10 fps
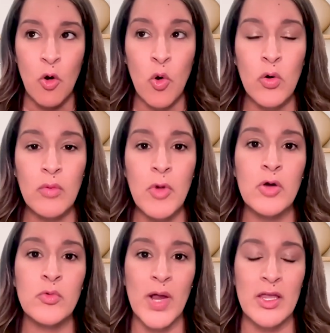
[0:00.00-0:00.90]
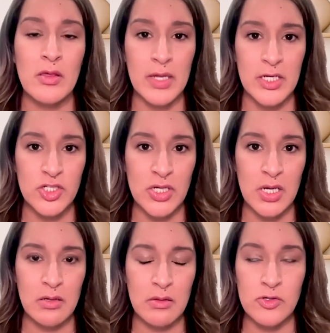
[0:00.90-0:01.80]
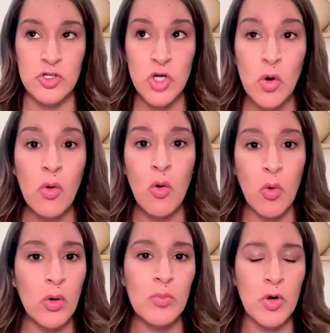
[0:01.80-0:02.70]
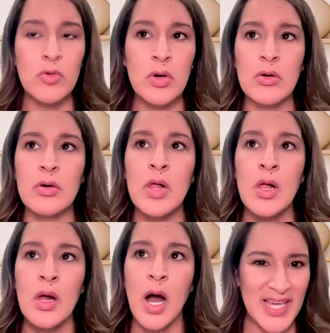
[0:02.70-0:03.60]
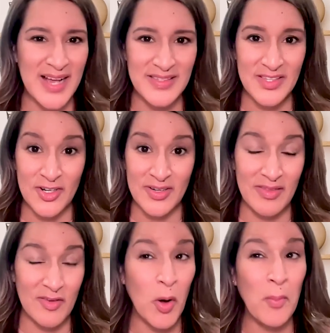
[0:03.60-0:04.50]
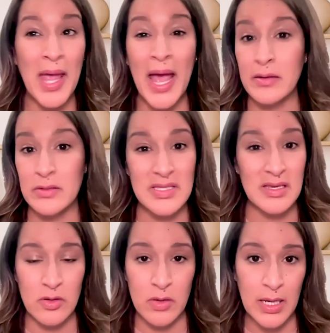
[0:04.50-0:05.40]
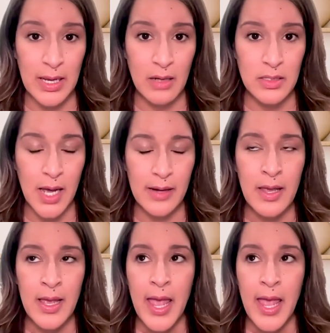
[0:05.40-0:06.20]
hormone regulation. There's no hormonal tests that are done. There are panels that you can get done.